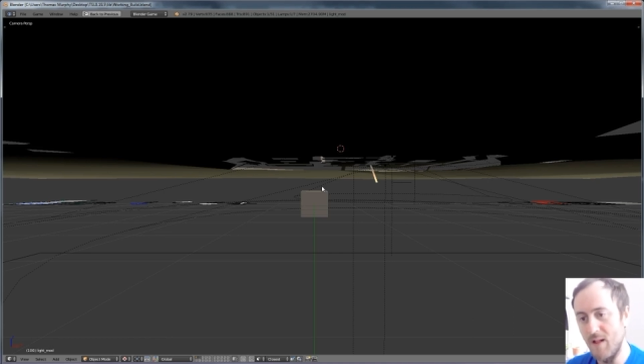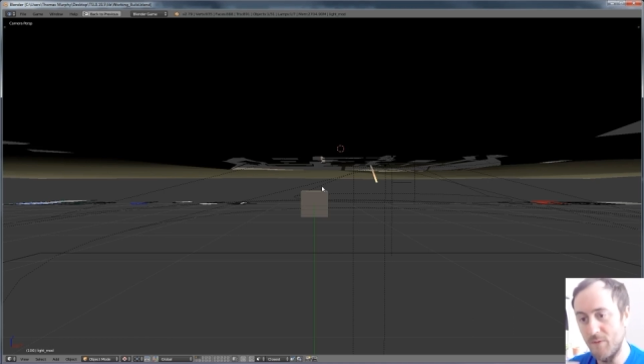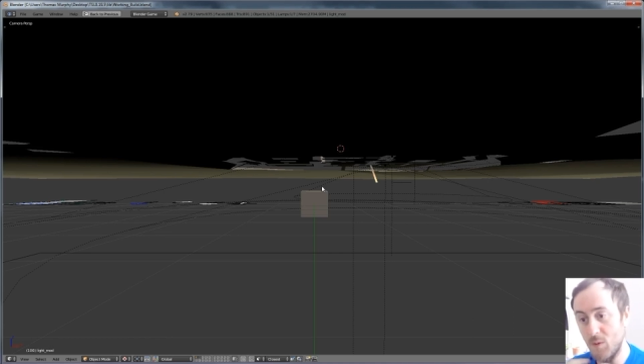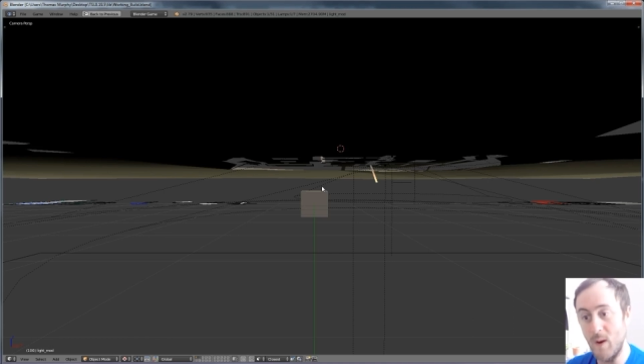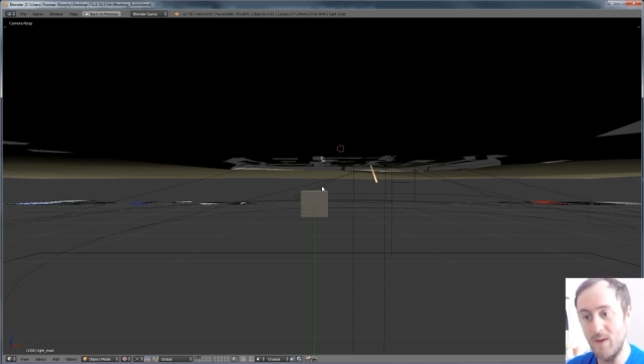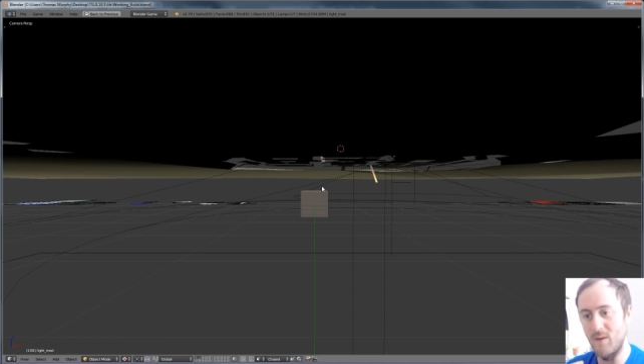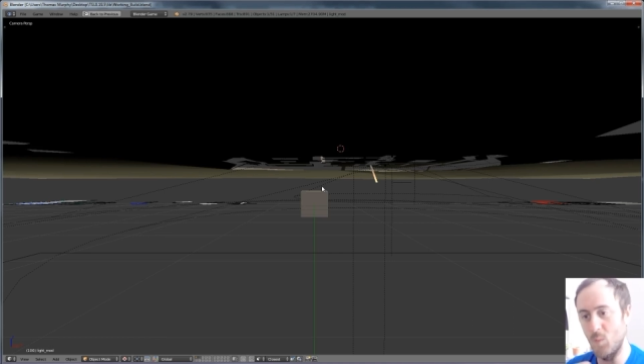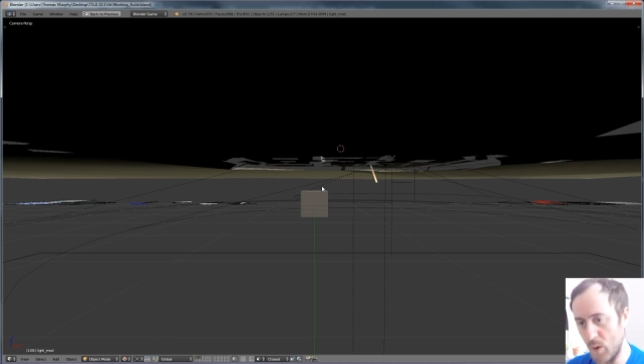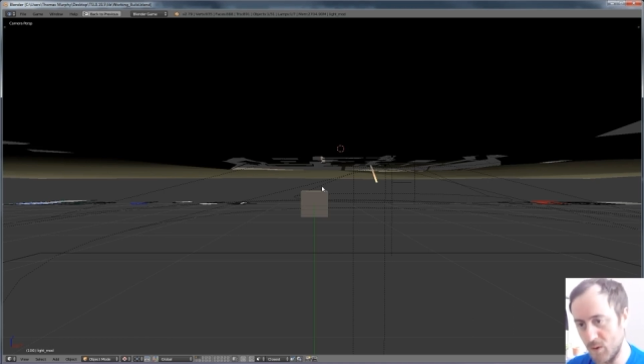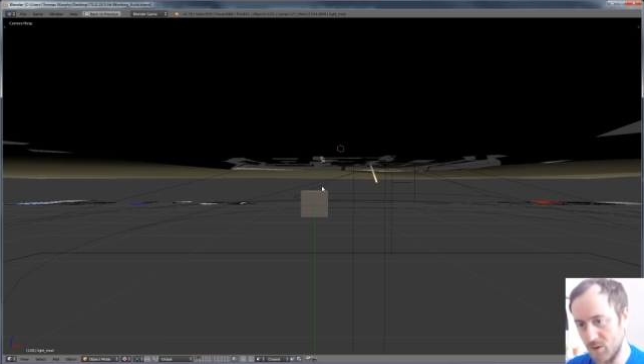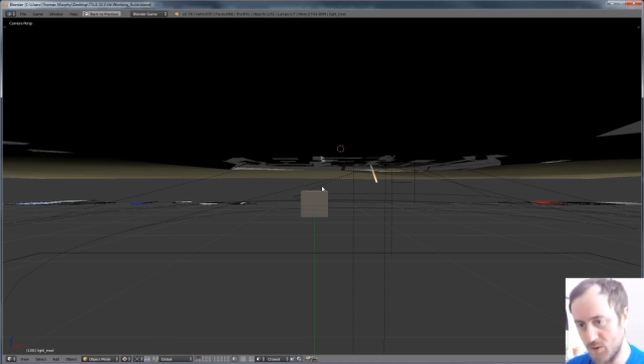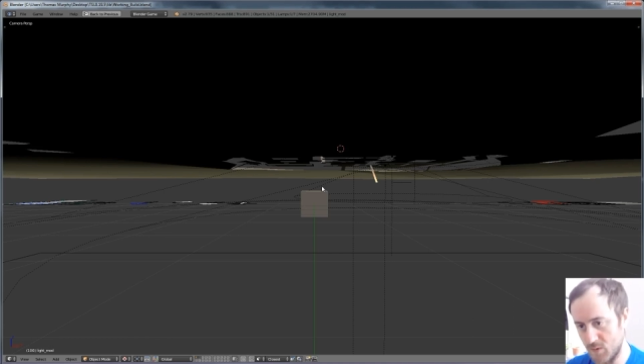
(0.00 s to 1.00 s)
the way that
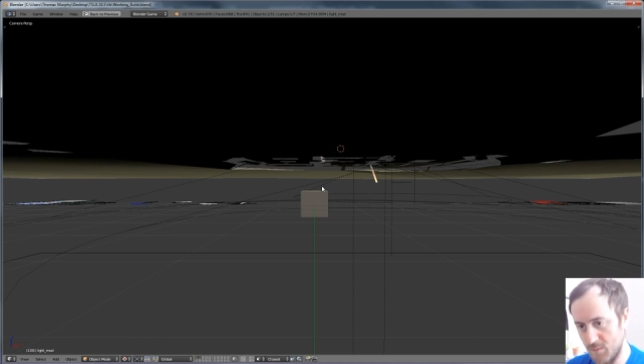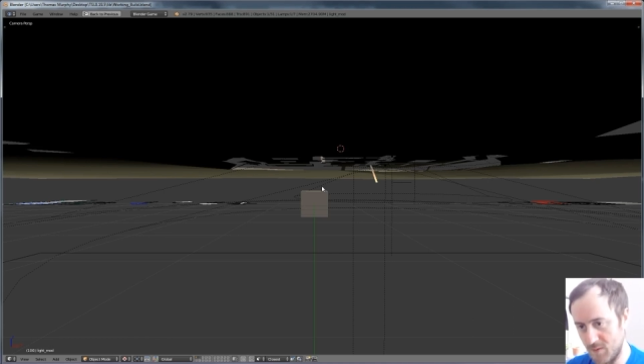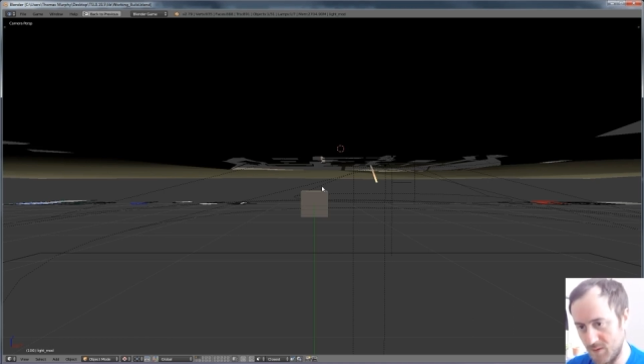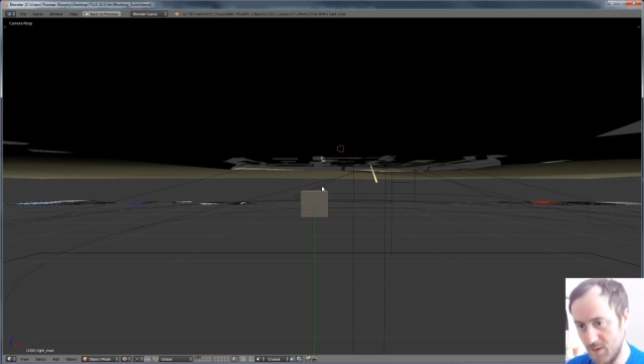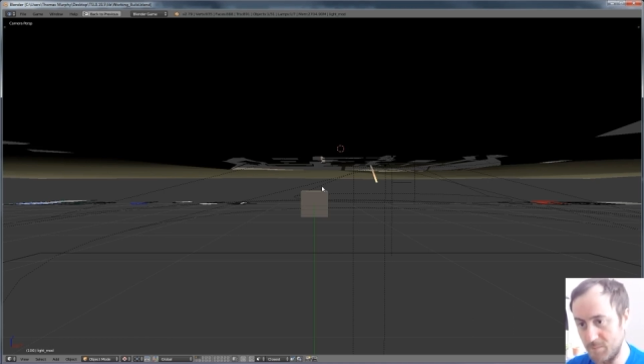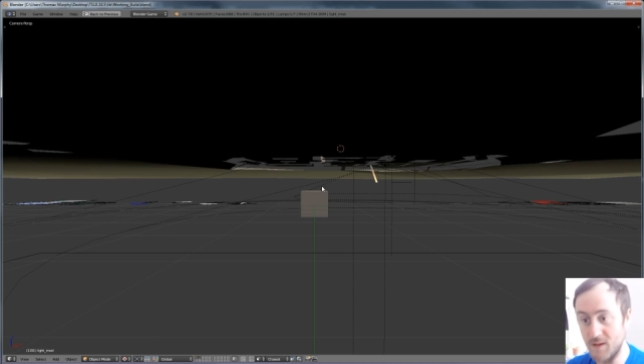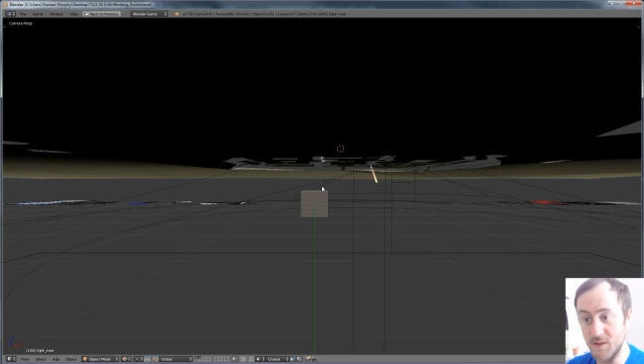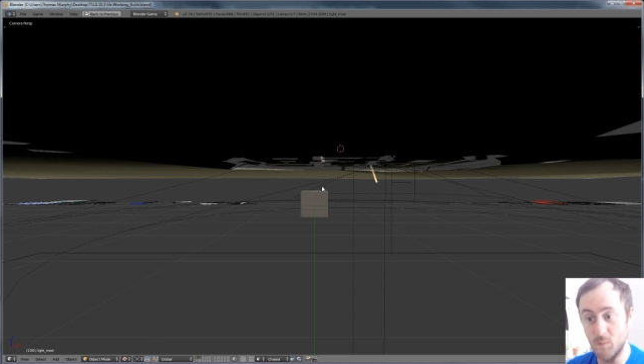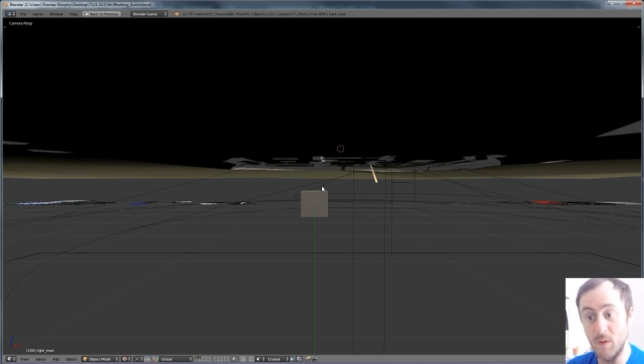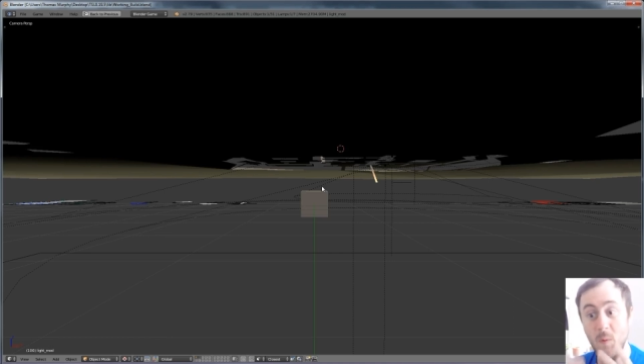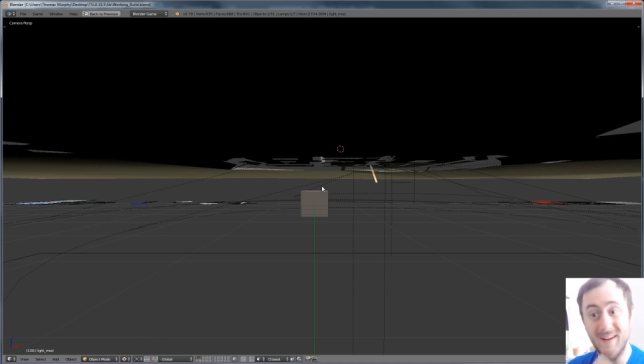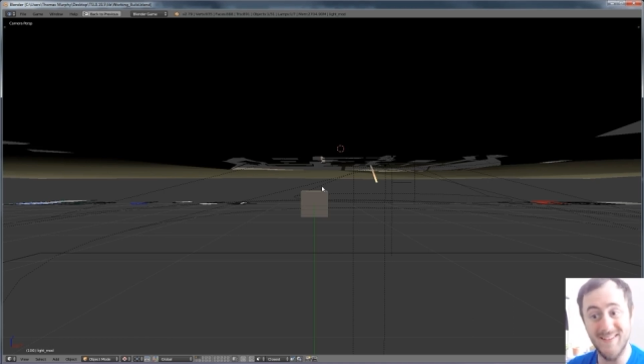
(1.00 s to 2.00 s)
we're distributing it because
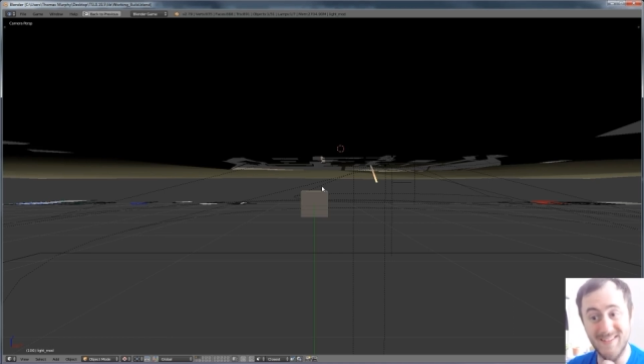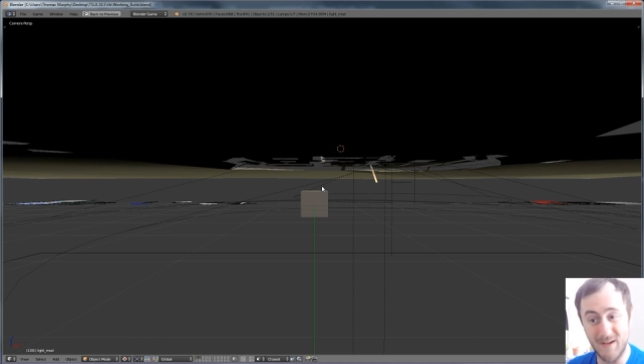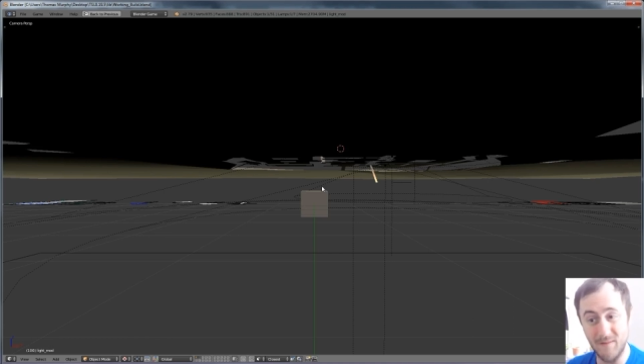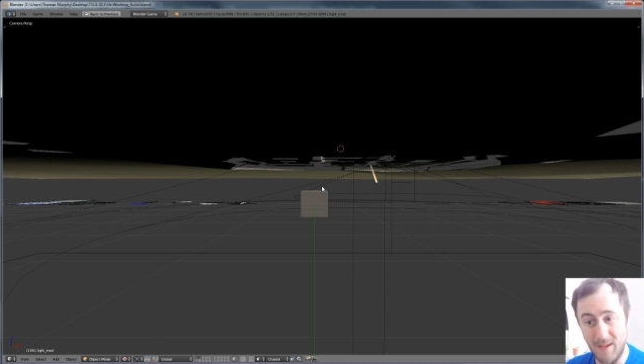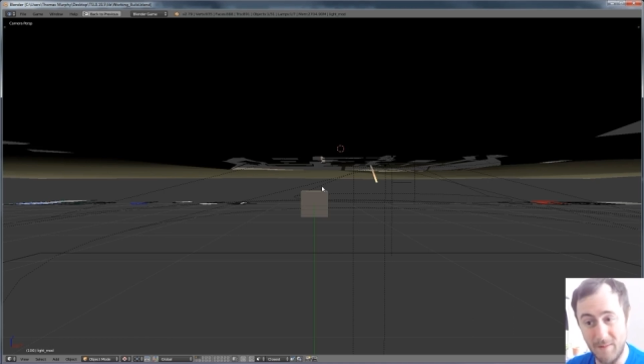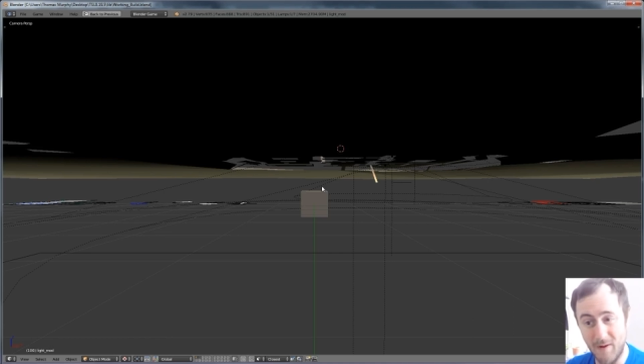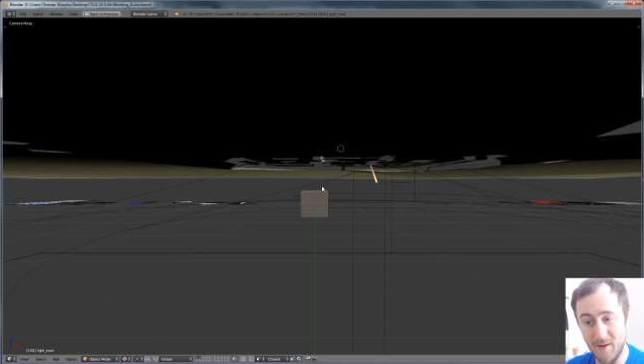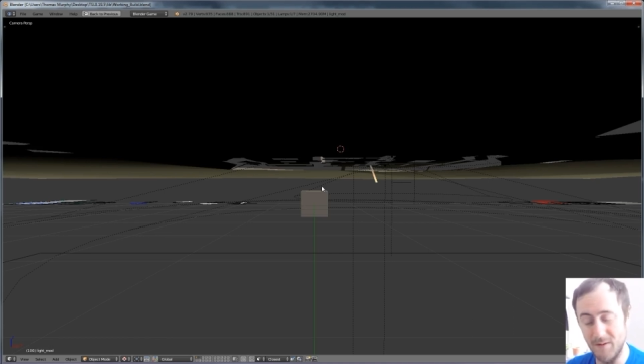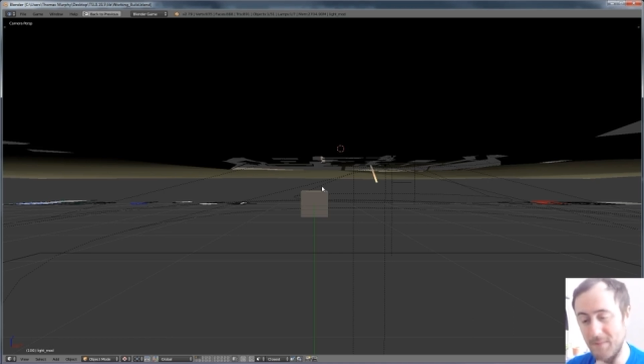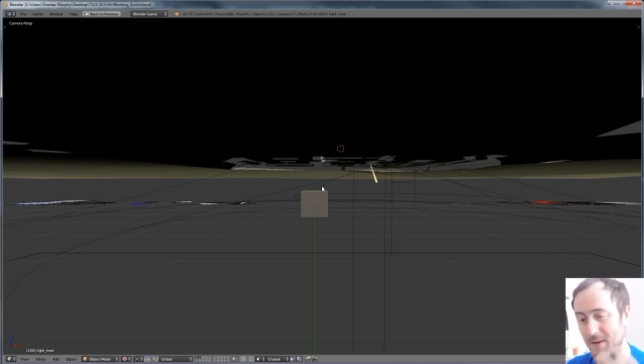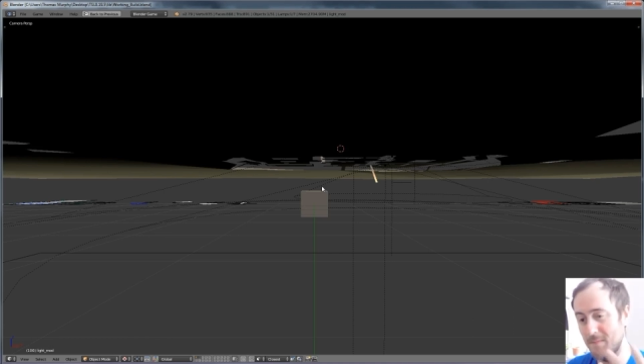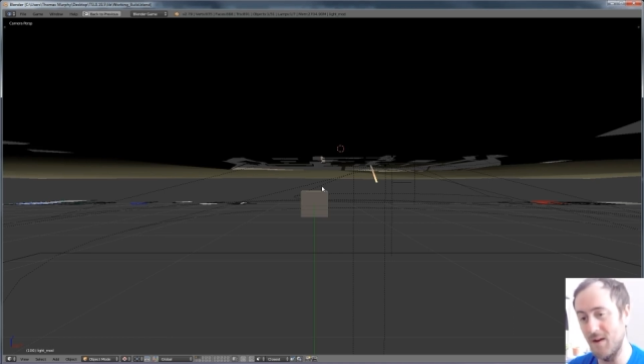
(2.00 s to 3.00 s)
we want to sell that model and
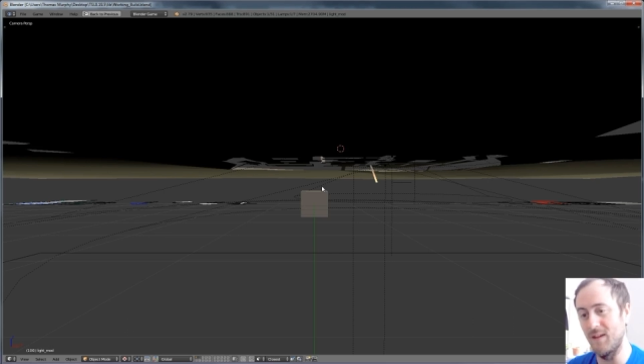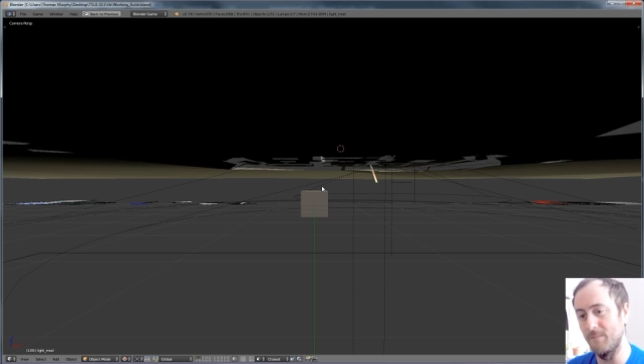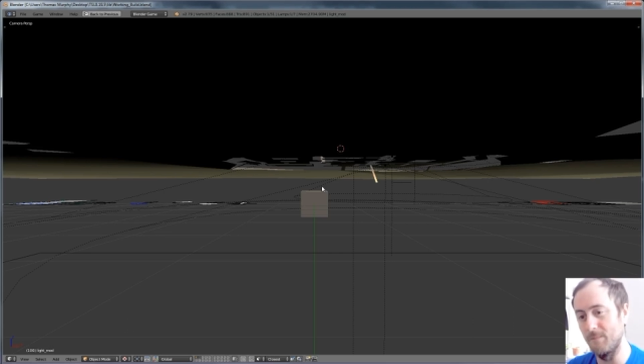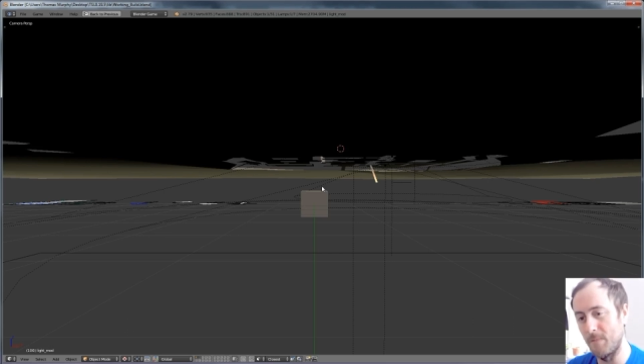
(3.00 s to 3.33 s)
make money.